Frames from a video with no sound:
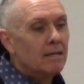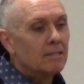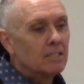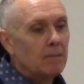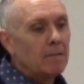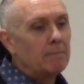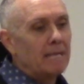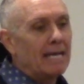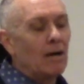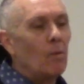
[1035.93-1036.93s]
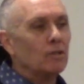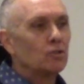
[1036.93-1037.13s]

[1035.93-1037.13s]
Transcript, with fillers: Sometimes I go and